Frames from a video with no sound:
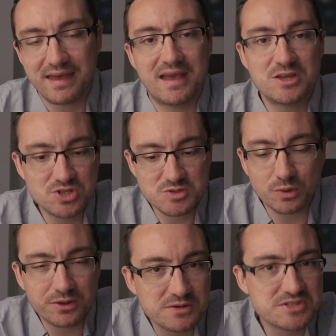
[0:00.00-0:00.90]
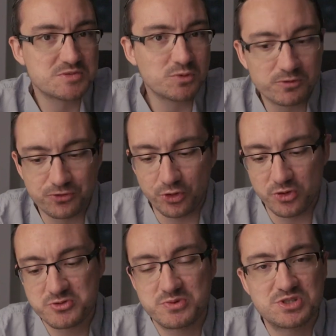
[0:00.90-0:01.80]
It's just one of those small
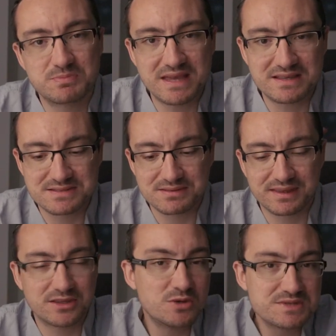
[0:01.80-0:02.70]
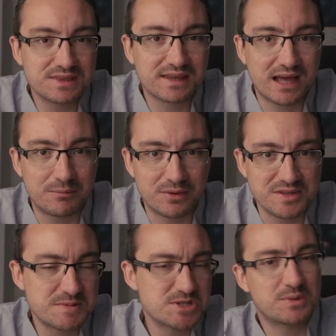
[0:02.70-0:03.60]
flaws which makes using the camera,
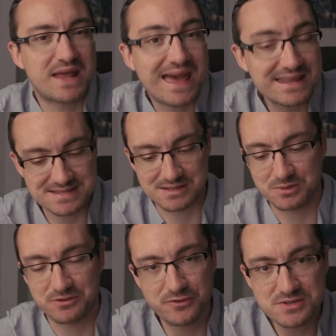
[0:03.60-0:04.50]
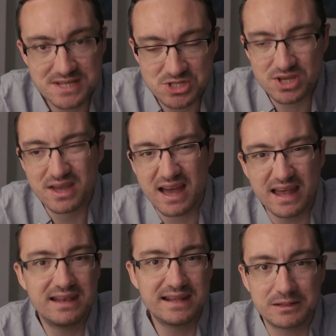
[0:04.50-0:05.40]
and especially when editing with the footage,
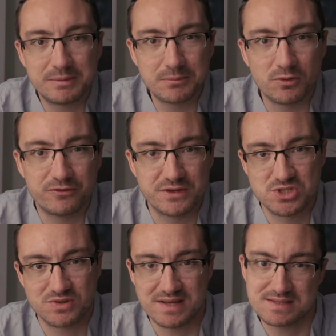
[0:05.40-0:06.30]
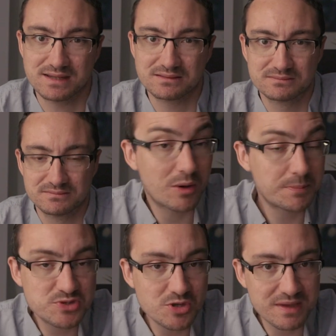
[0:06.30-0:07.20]
a little bit more frustrating. Now I
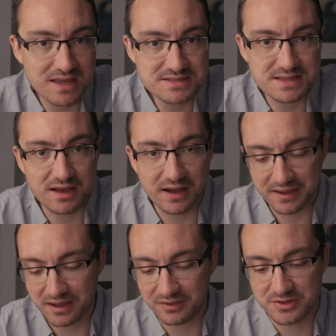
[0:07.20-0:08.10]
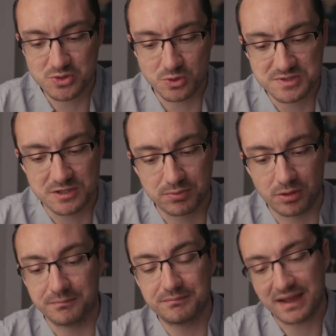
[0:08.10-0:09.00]
presume it is the IR that's causing the
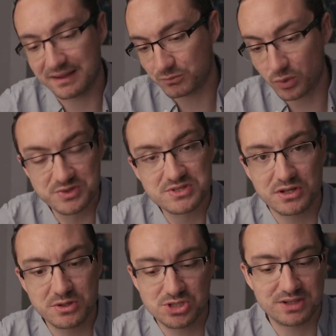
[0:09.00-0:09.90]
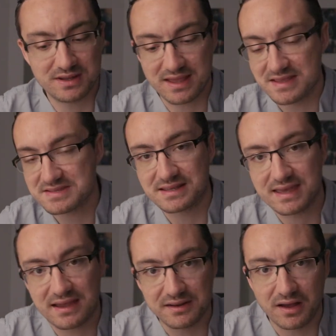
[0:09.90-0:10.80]
problem, and one solution is to
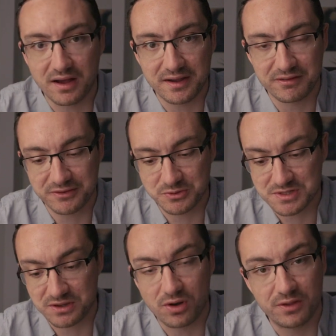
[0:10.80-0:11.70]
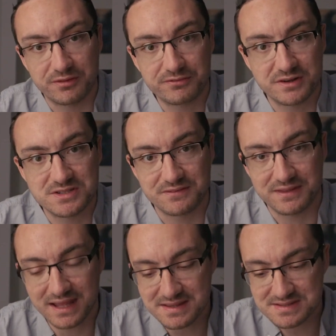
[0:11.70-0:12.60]
get an IR filter on the front of
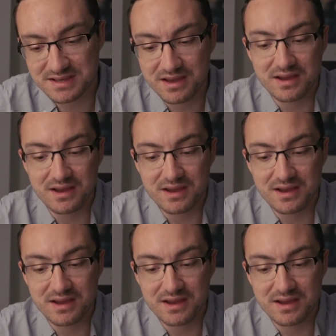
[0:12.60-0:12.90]
the lens.